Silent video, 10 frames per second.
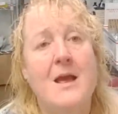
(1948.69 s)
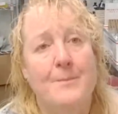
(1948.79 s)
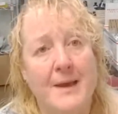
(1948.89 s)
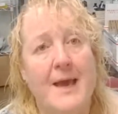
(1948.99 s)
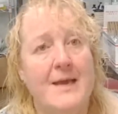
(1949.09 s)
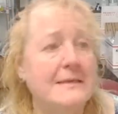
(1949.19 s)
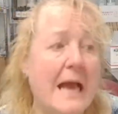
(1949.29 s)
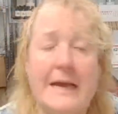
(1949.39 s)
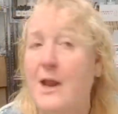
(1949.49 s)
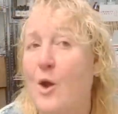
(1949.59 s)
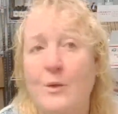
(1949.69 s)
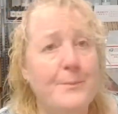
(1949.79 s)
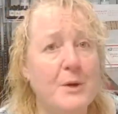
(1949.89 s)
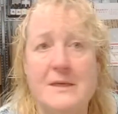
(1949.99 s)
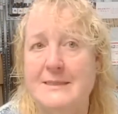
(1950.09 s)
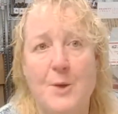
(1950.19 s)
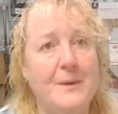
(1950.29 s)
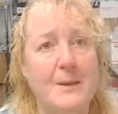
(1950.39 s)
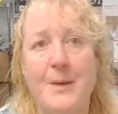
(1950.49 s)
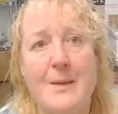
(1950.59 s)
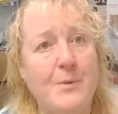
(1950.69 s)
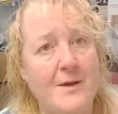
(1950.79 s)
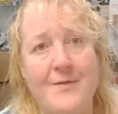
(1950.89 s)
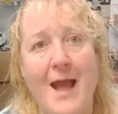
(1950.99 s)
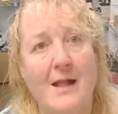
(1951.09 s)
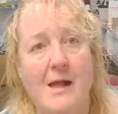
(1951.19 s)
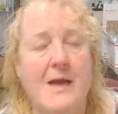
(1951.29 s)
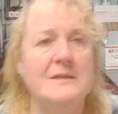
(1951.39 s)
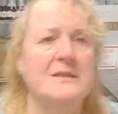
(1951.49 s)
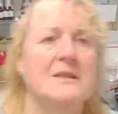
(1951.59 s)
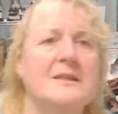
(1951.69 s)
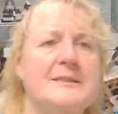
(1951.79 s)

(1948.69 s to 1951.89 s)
because I can only put so many people in that class.